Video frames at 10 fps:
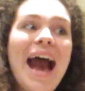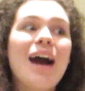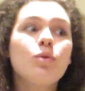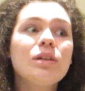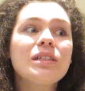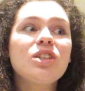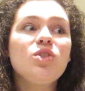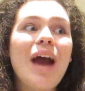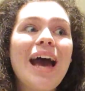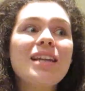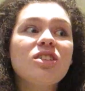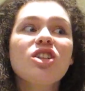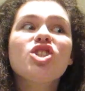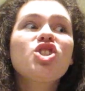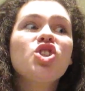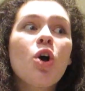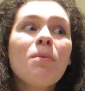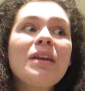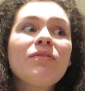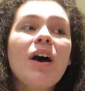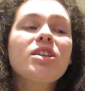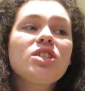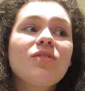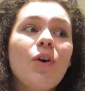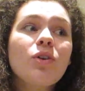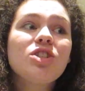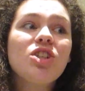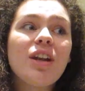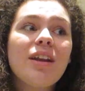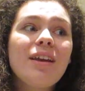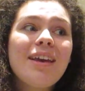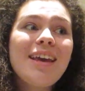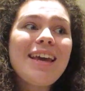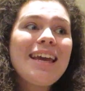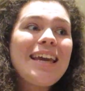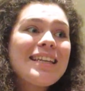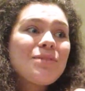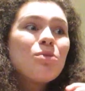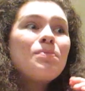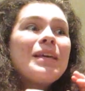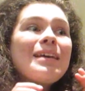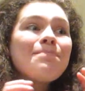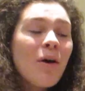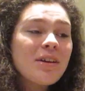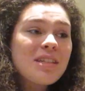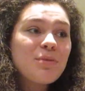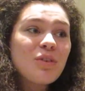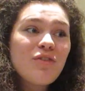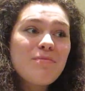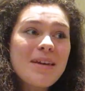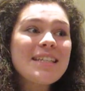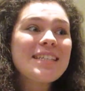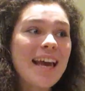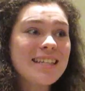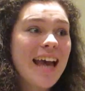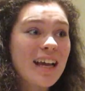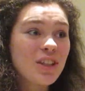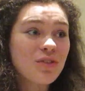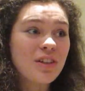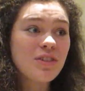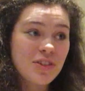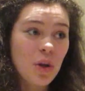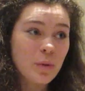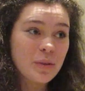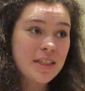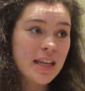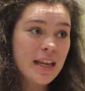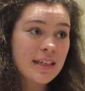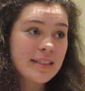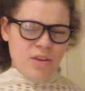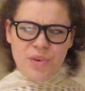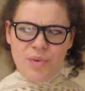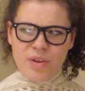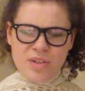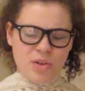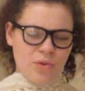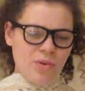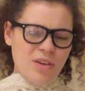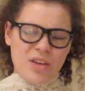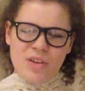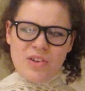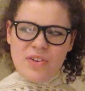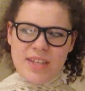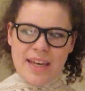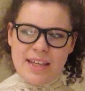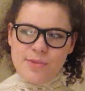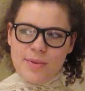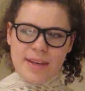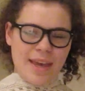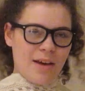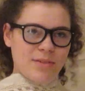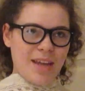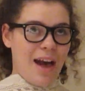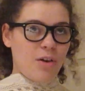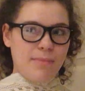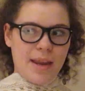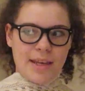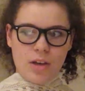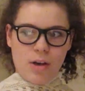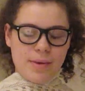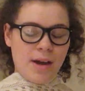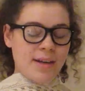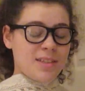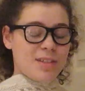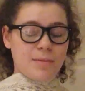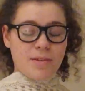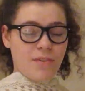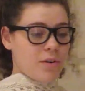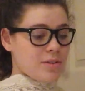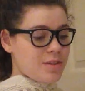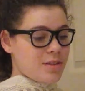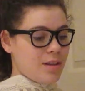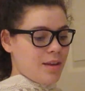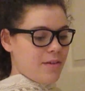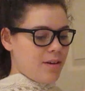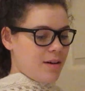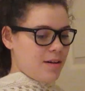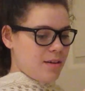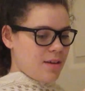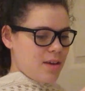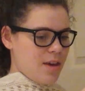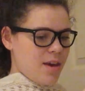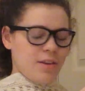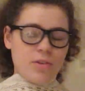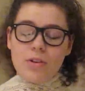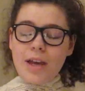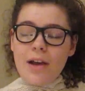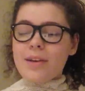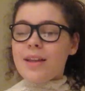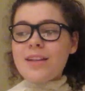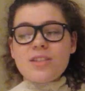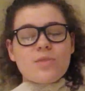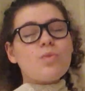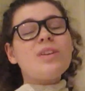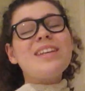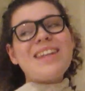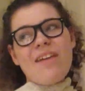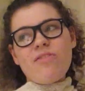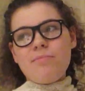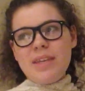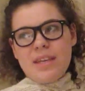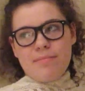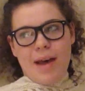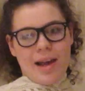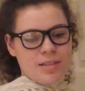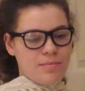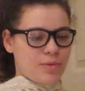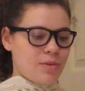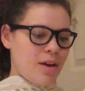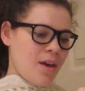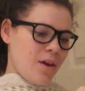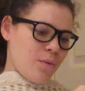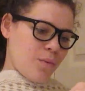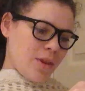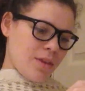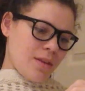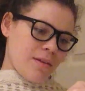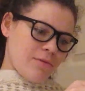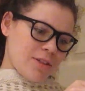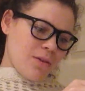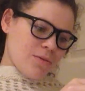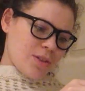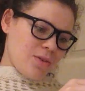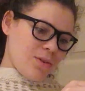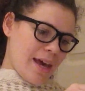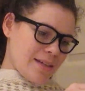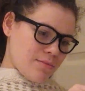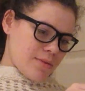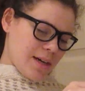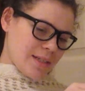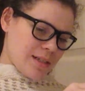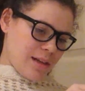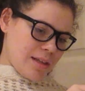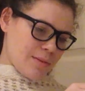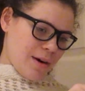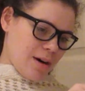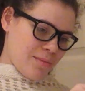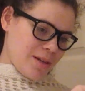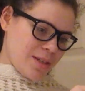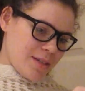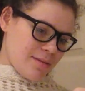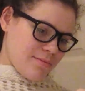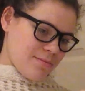How can you handle so many versions of oxygen? It will be impossible for me to get accurate results. You can talk. You don't take into account how many common isotopes of oxygen there are. Your calculations will never be compatible with the results you get in practical experiments.